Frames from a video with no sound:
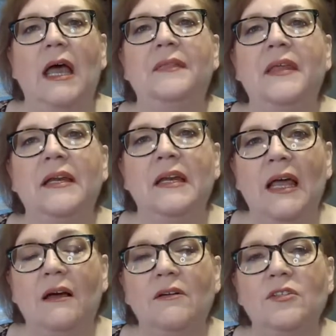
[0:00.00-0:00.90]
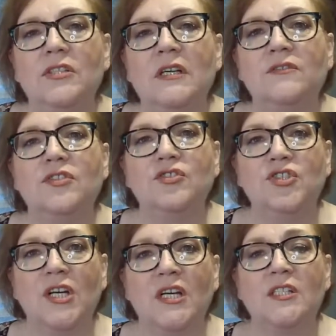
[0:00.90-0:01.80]
and then allowing yourself to
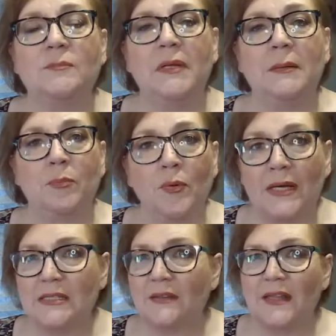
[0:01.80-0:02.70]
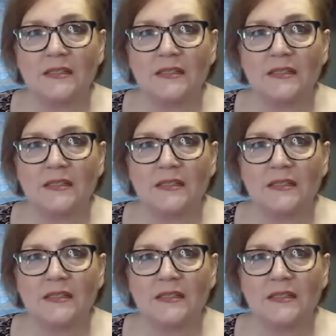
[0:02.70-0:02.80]
just be present.